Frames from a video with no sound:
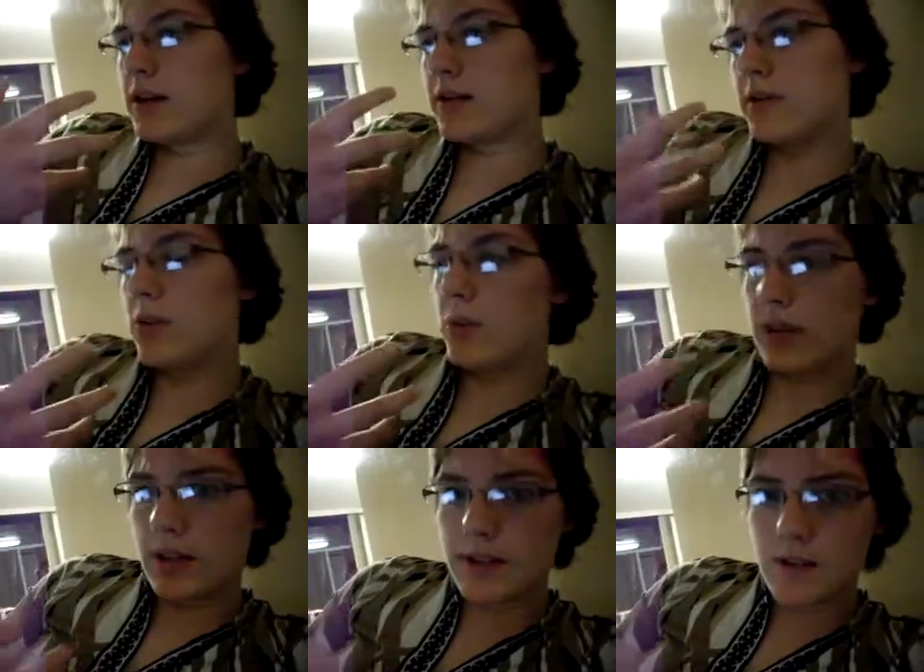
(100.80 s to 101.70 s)
kind of
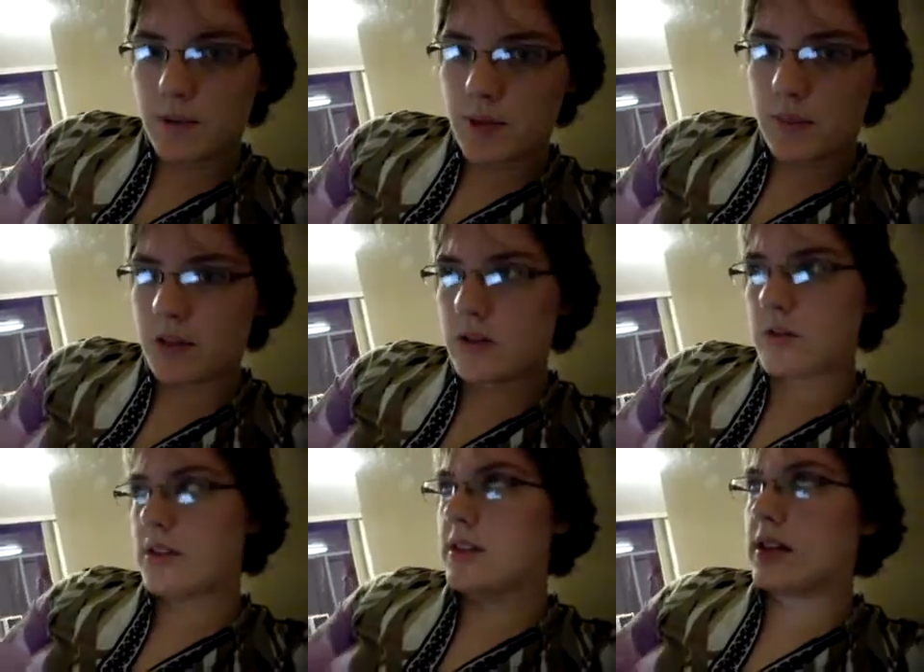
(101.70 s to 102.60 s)
photorealism that people
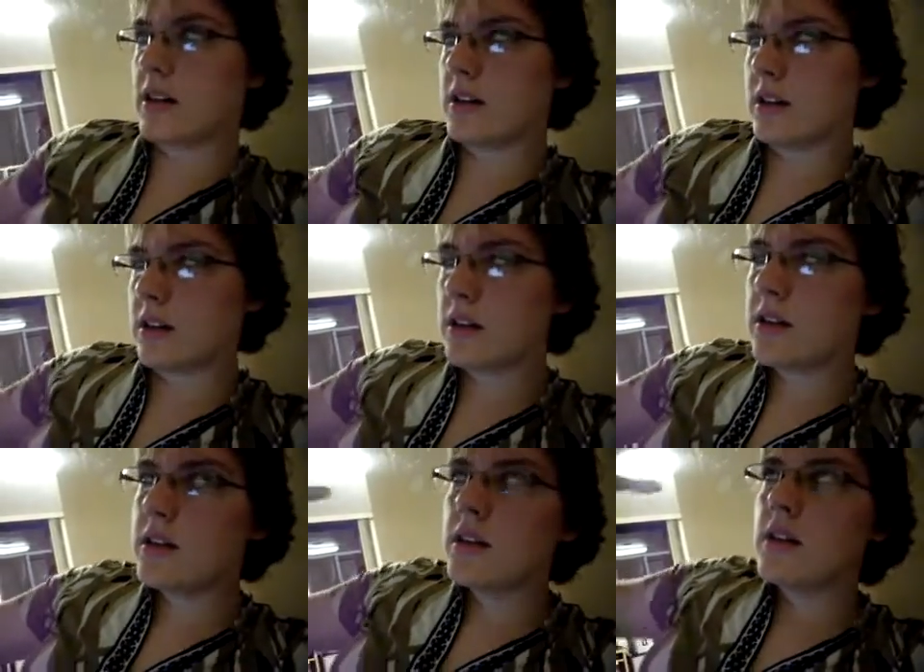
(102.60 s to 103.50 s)
used as like a
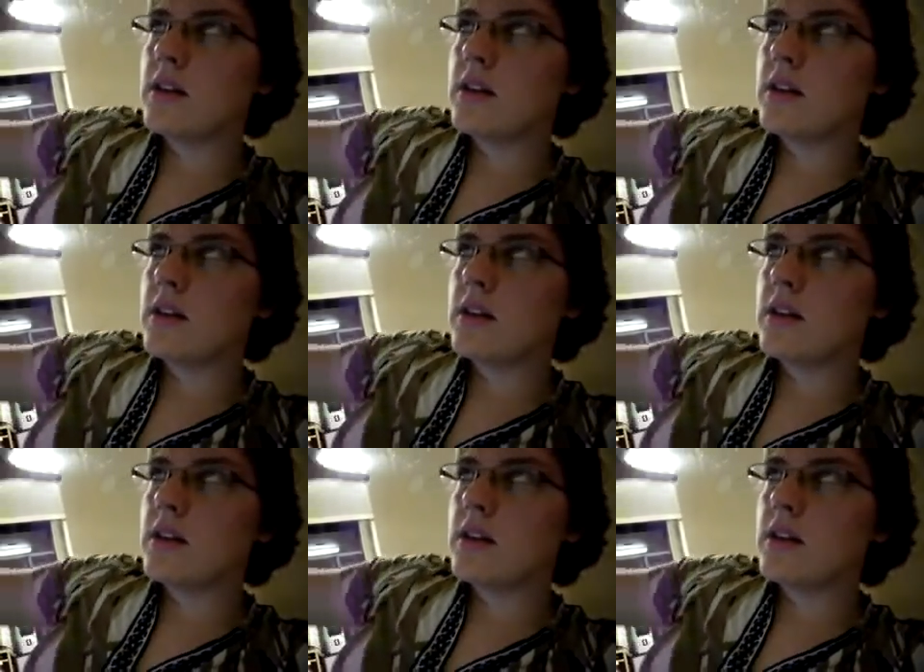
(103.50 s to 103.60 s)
